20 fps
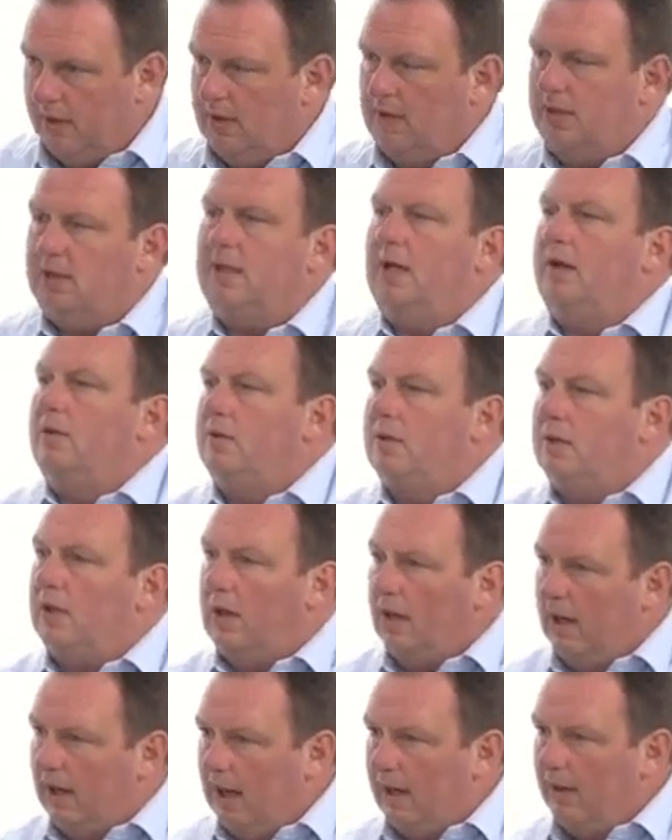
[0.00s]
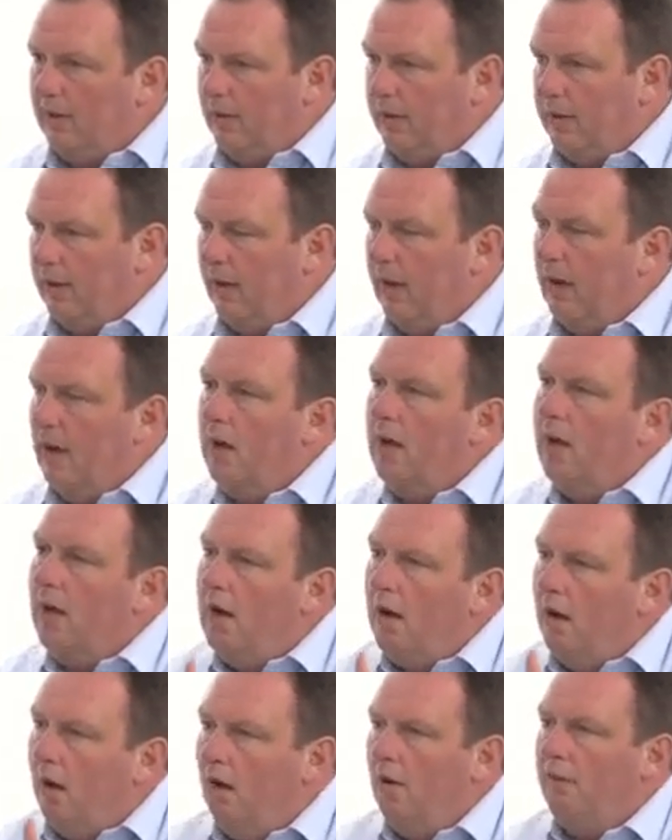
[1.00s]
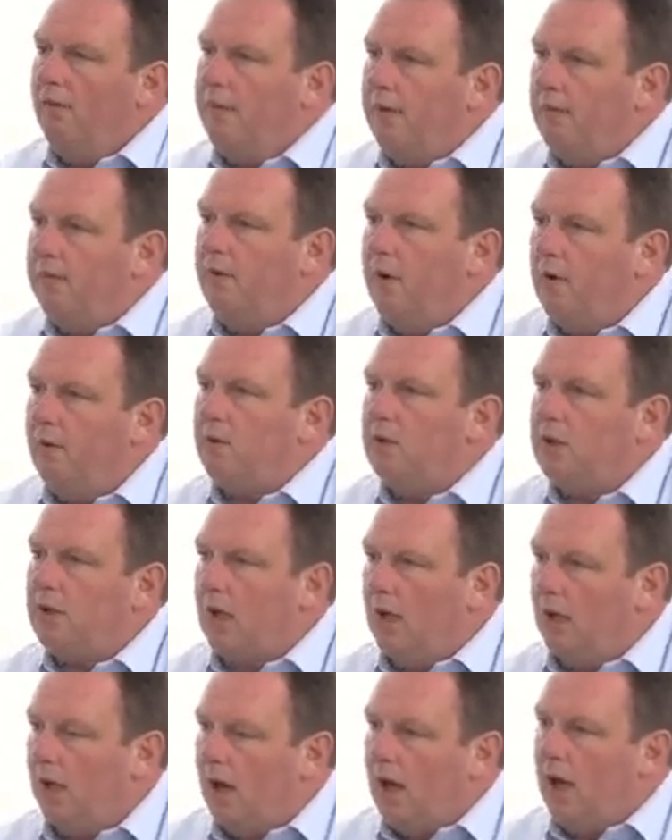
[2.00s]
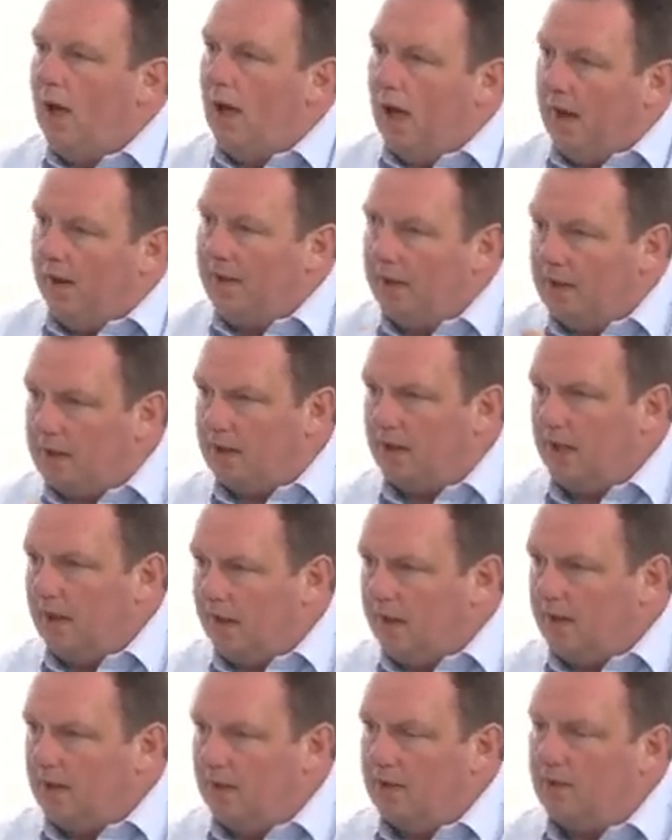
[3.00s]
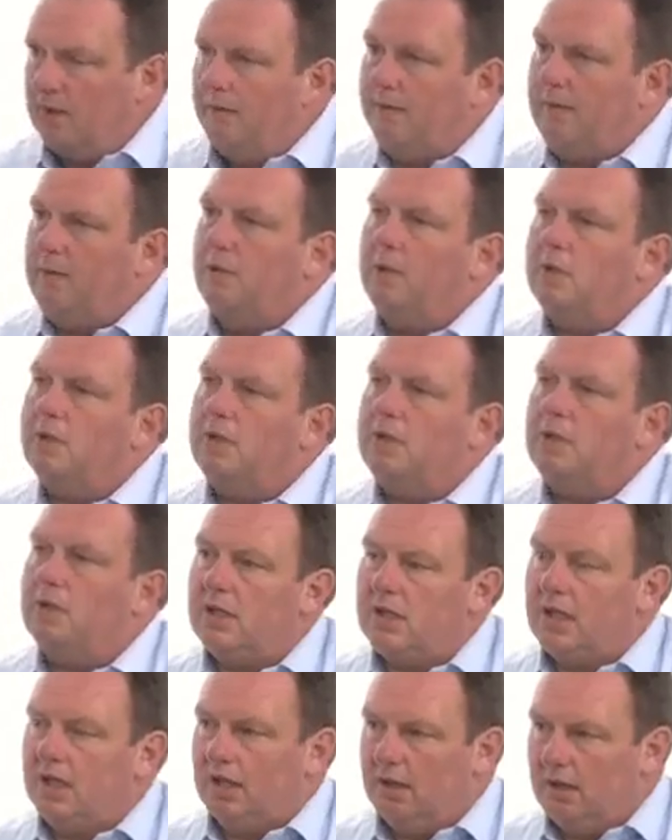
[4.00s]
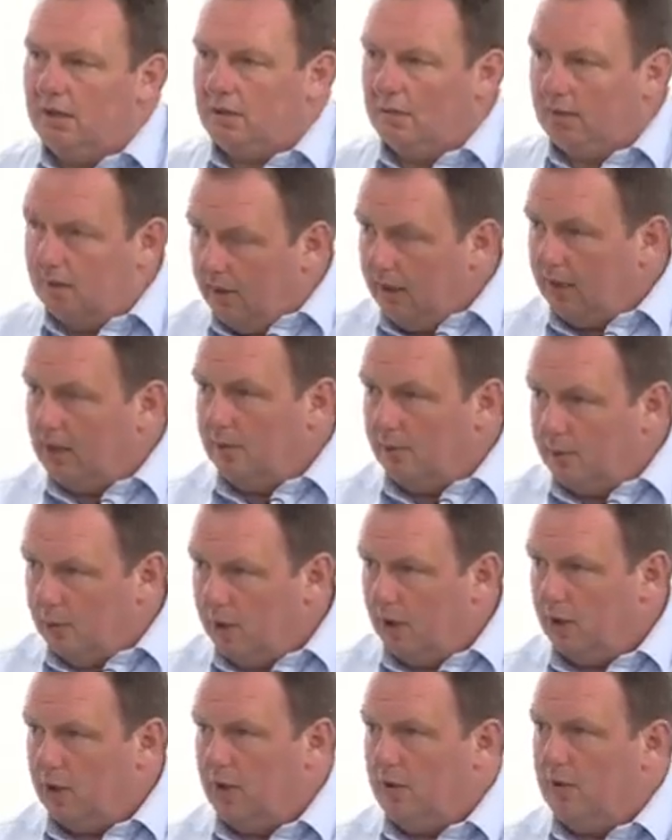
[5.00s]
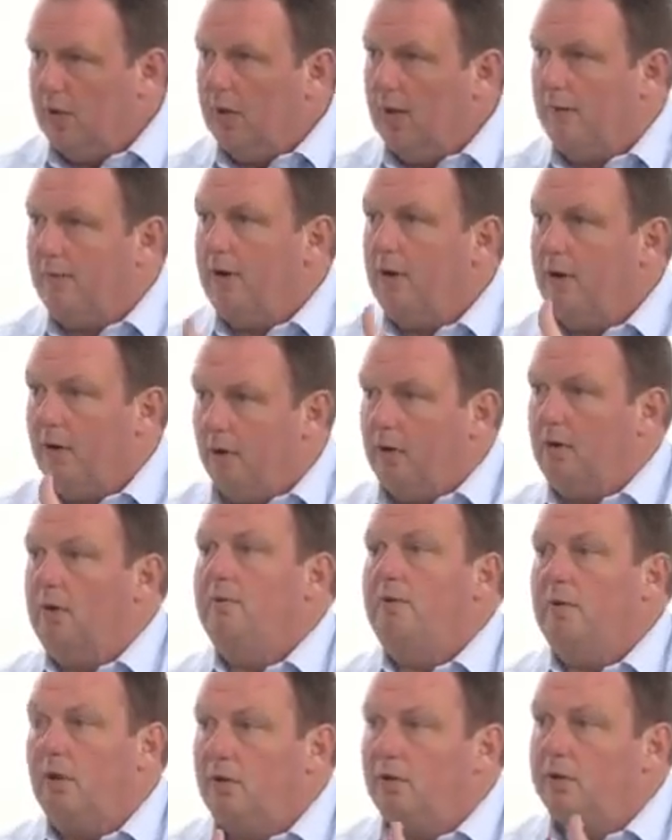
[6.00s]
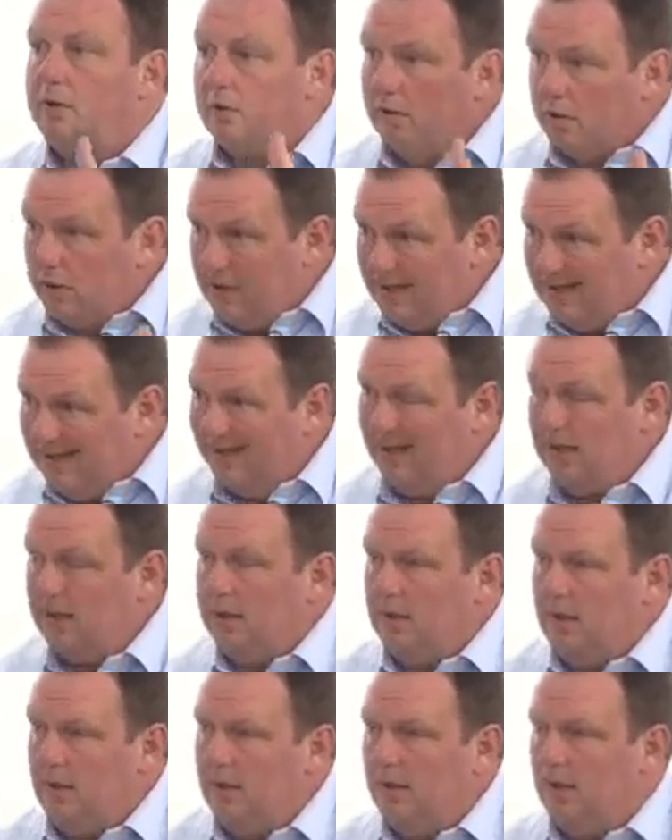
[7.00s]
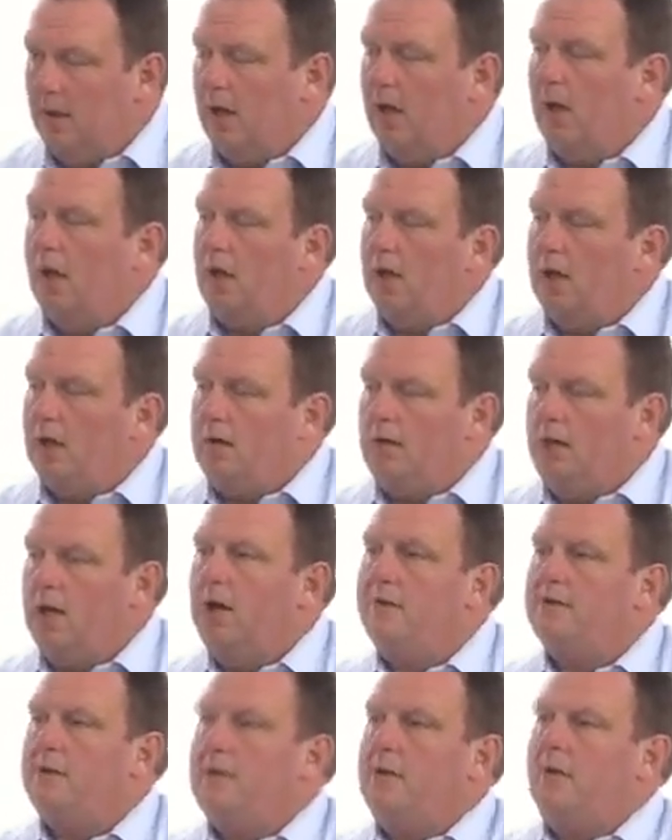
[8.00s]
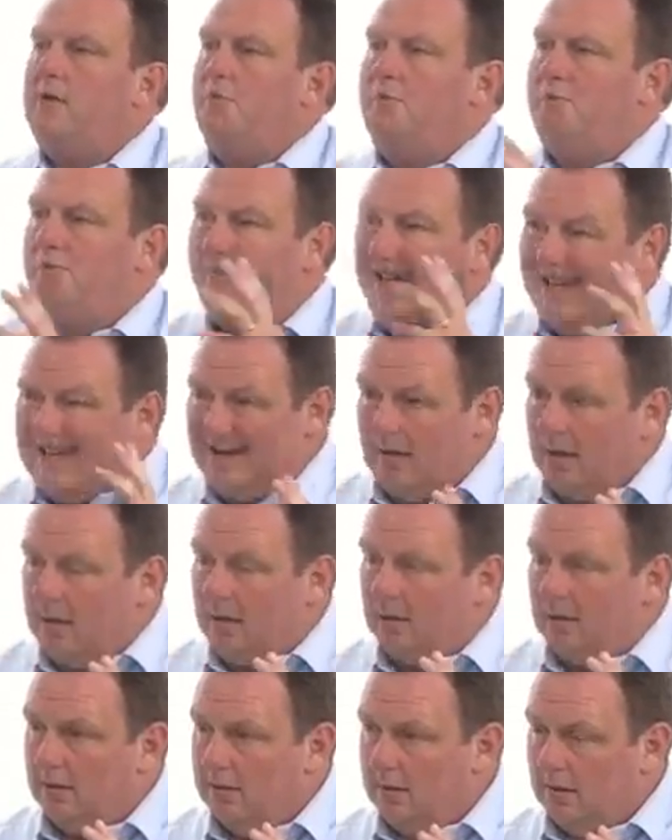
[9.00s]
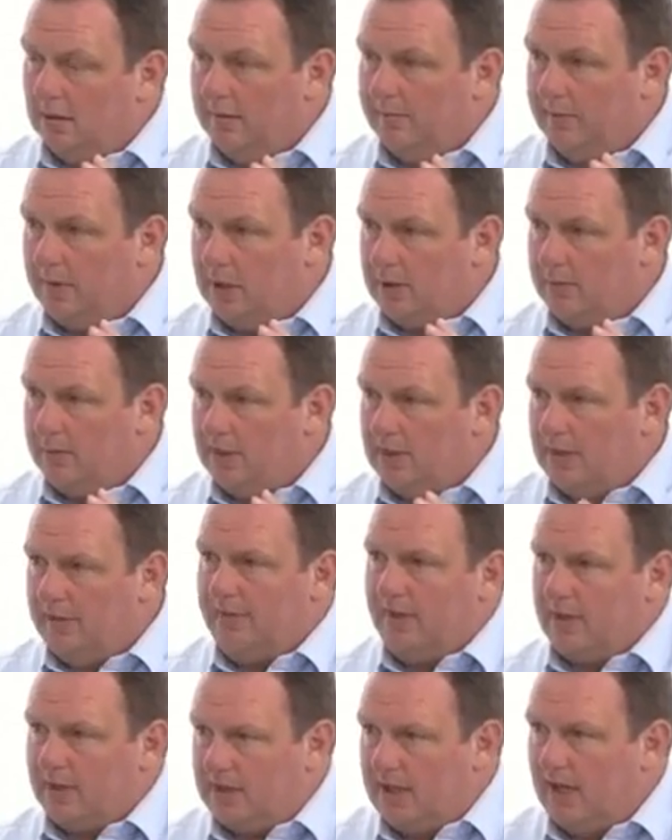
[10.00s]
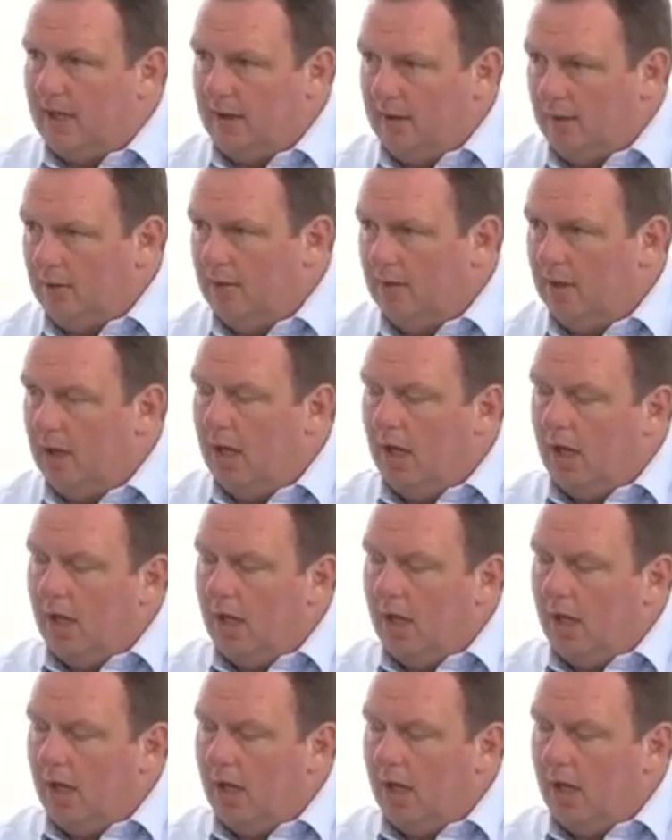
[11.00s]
it, it's down to the length of the rotor and the stator. So if you wanted to get a greater pressure, you could have a longer rotor and stator. You have to go bigger on a very specific scale